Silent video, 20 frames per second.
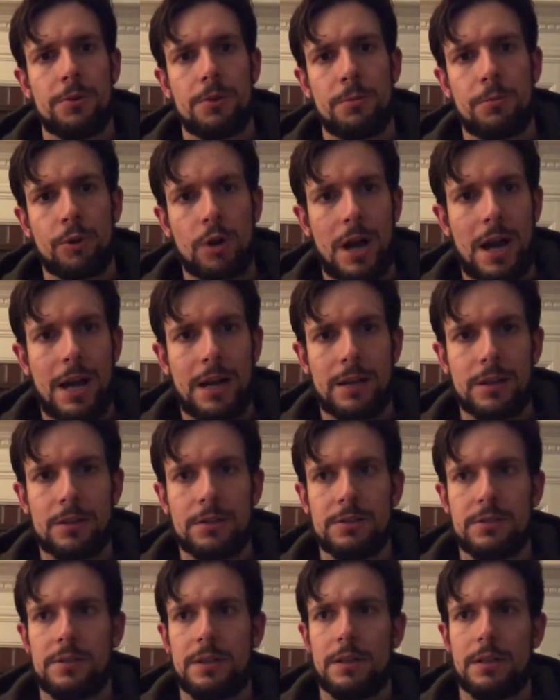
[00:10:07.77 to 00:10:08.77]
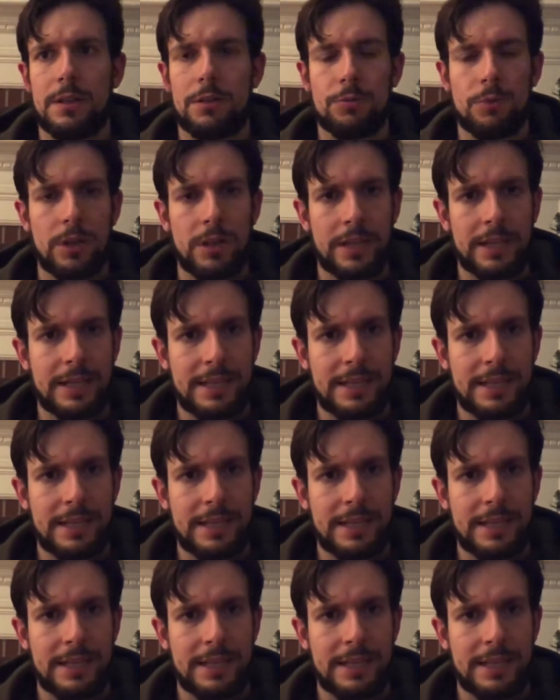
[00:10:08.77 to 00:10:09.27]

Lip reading: briars and really